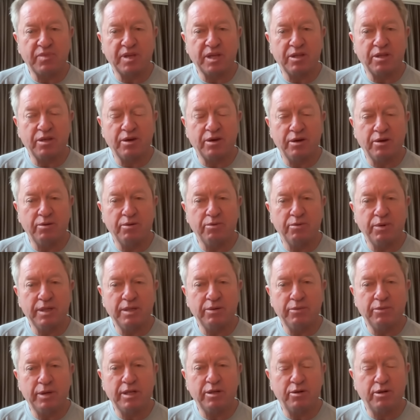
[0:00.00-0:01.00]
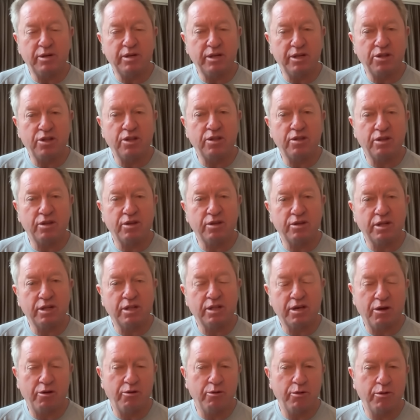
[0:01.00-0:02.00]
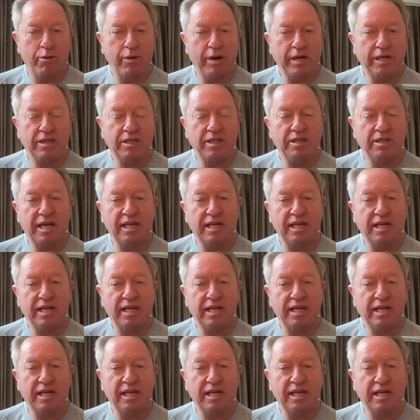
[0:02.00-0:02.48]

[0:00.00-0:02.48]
So when conditions are deteriorating